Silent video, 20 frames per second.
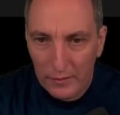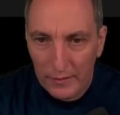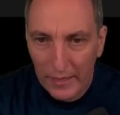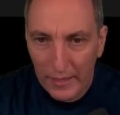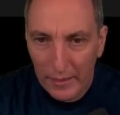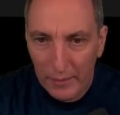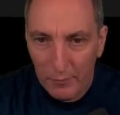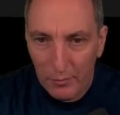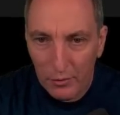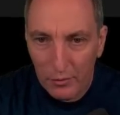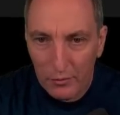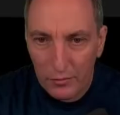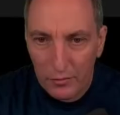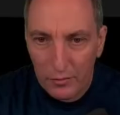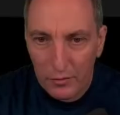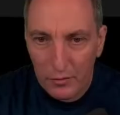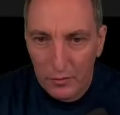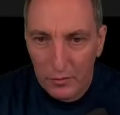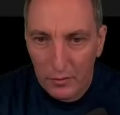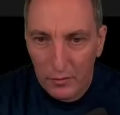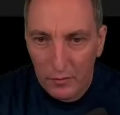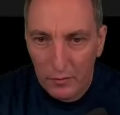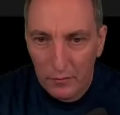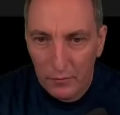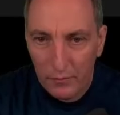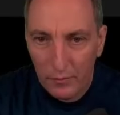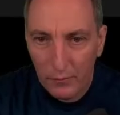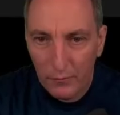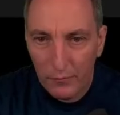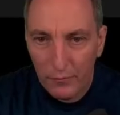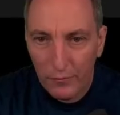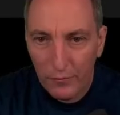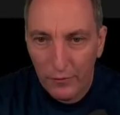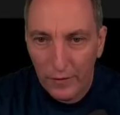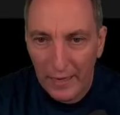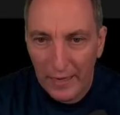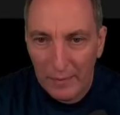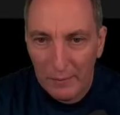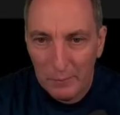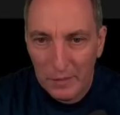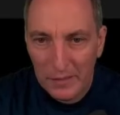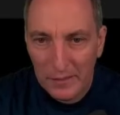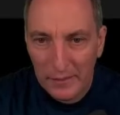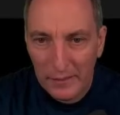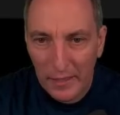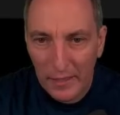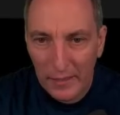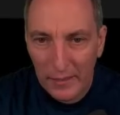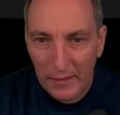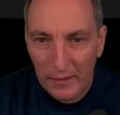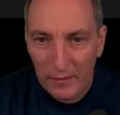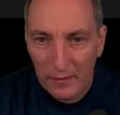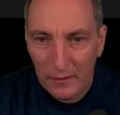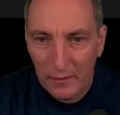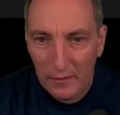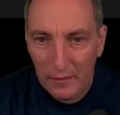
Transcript: tables from file metadata?